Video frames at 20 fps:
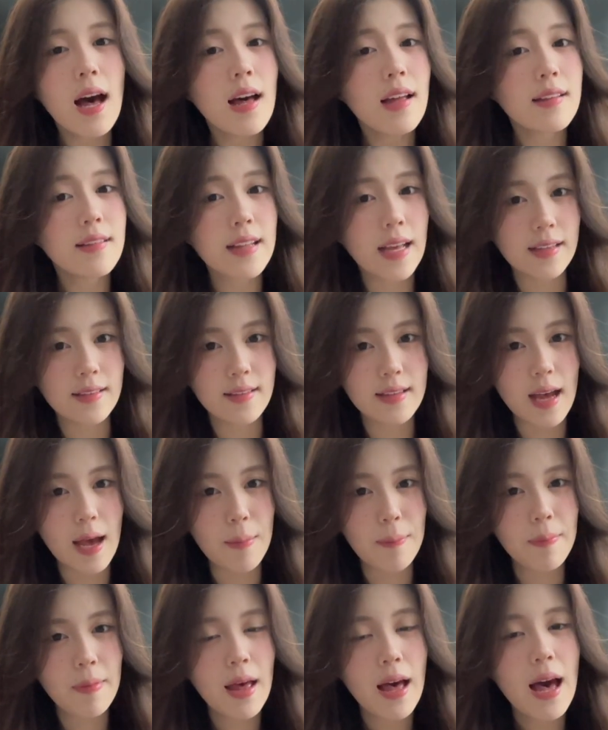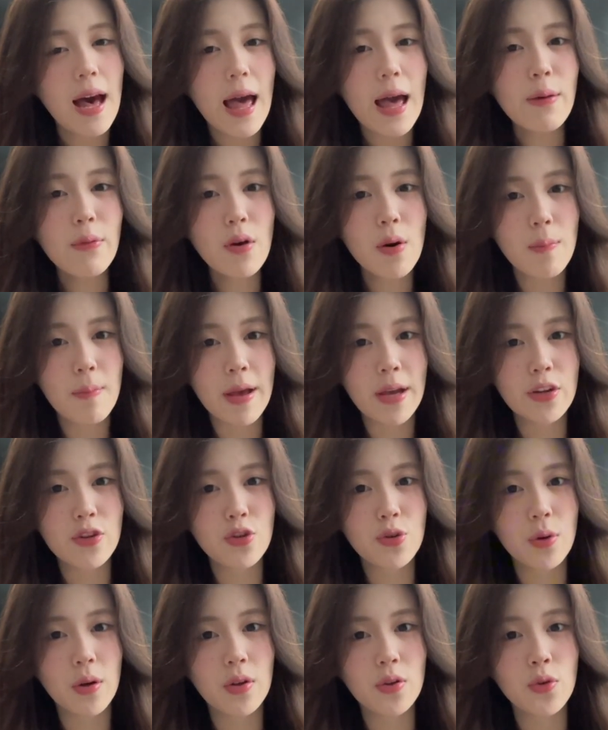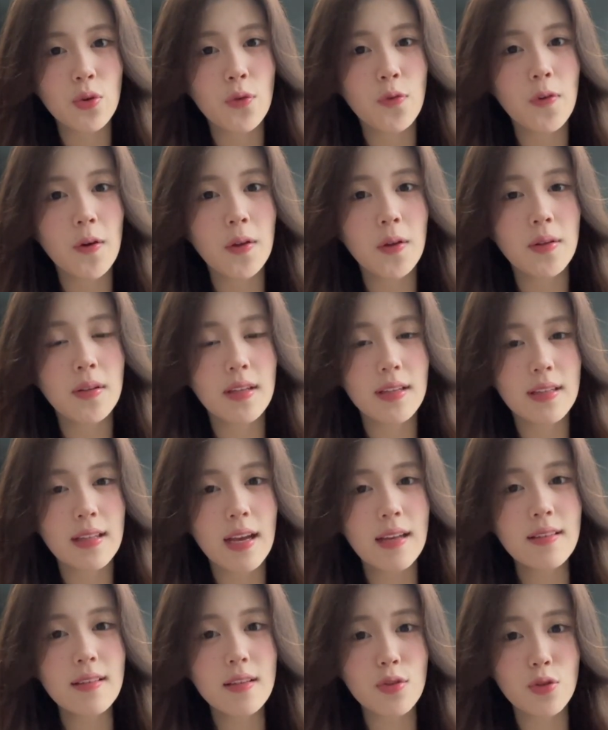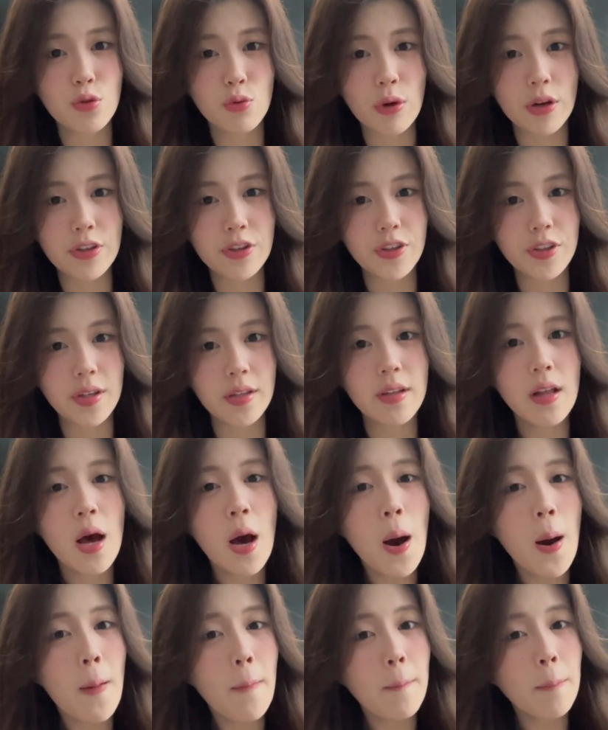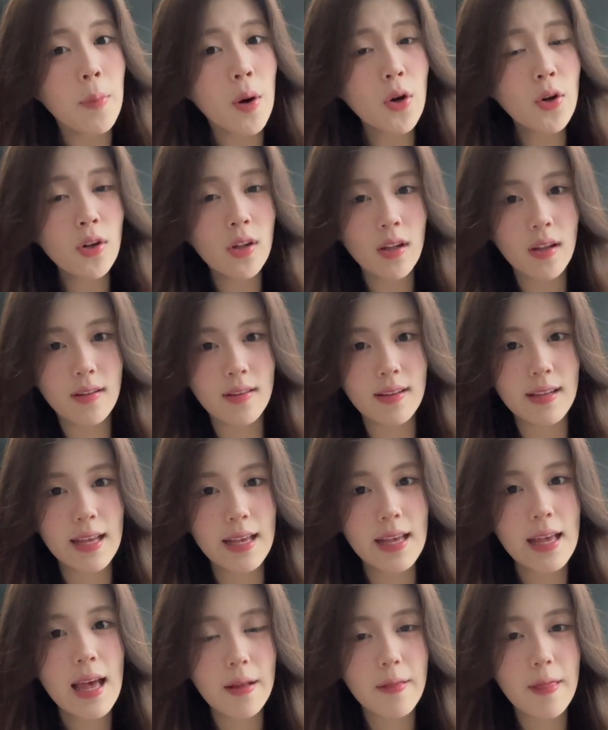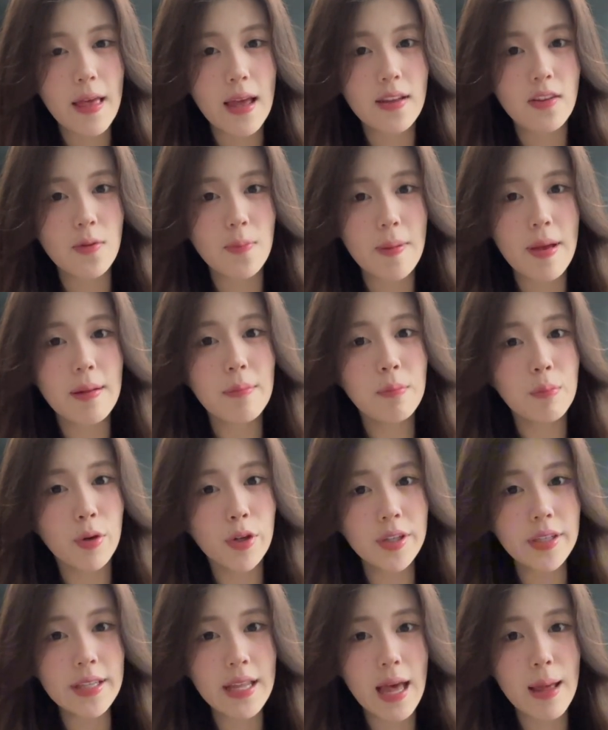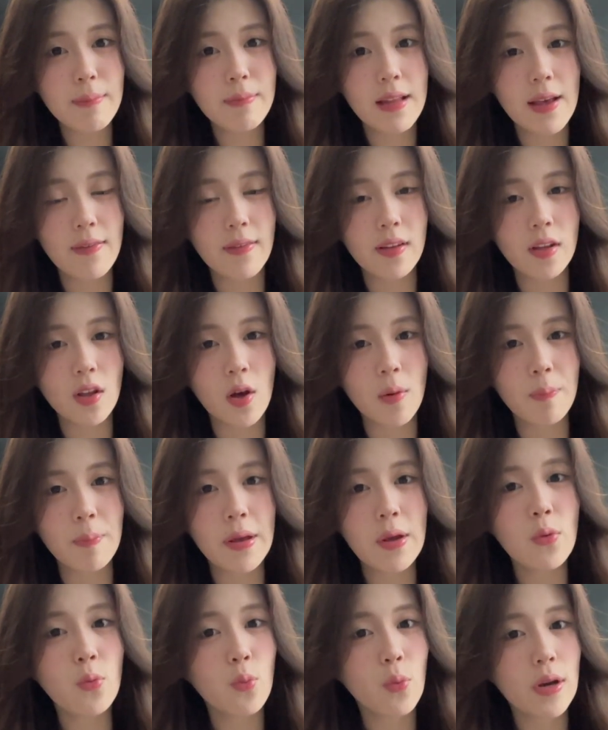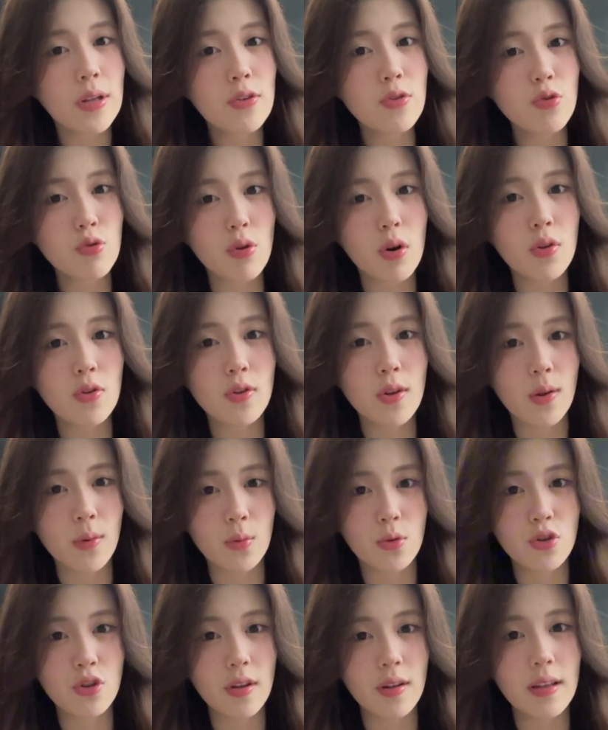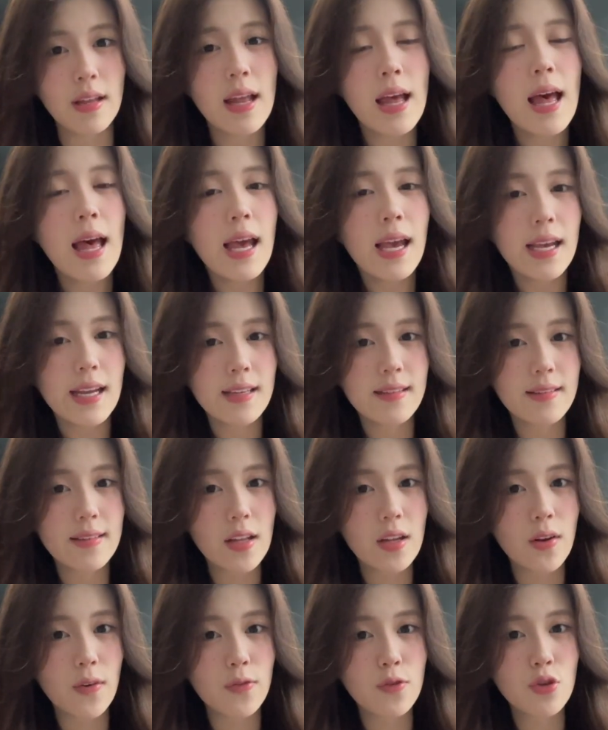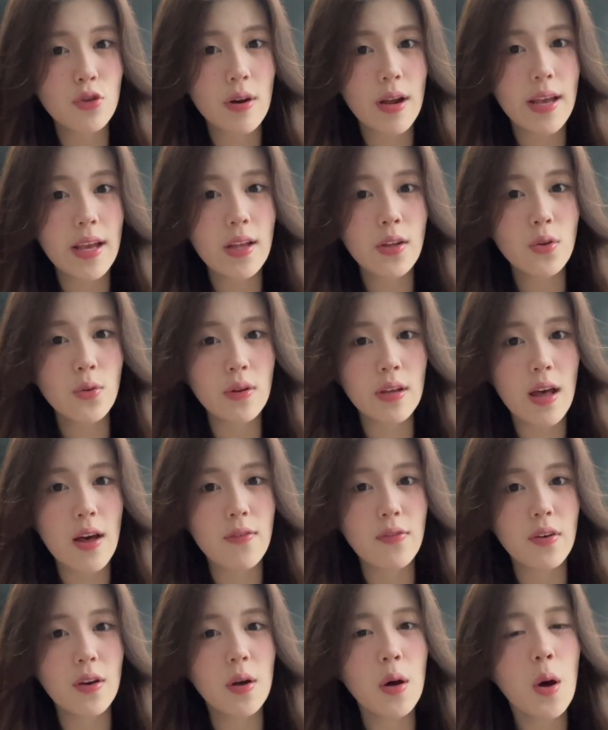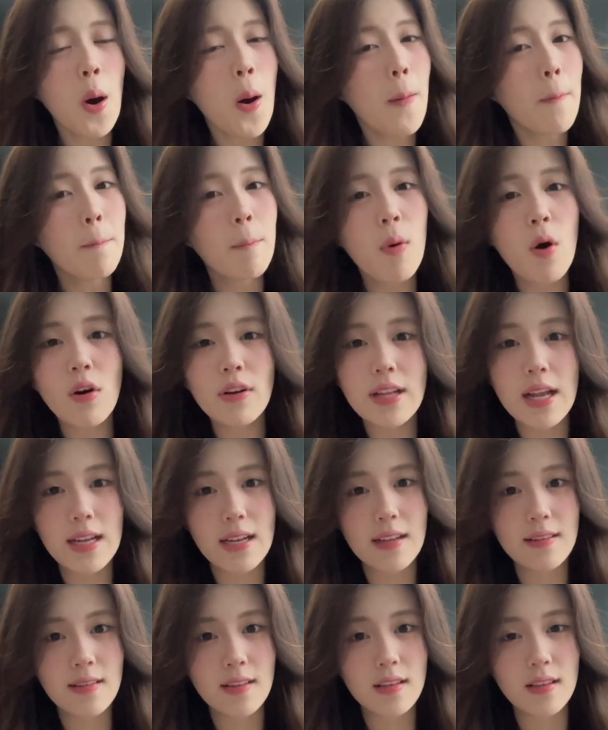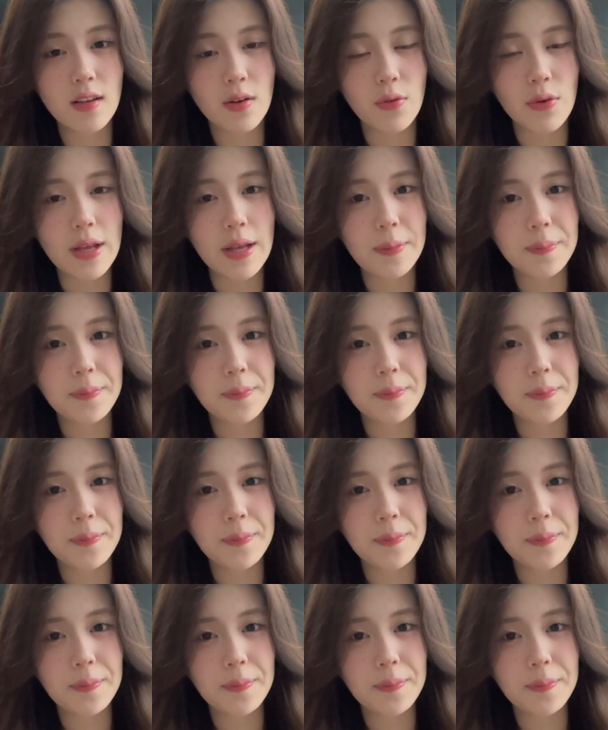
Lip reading: Next time, I will make sure to follow the task instruction more closely and spend more time developing one strong solution instead of trying to cover more than necessary.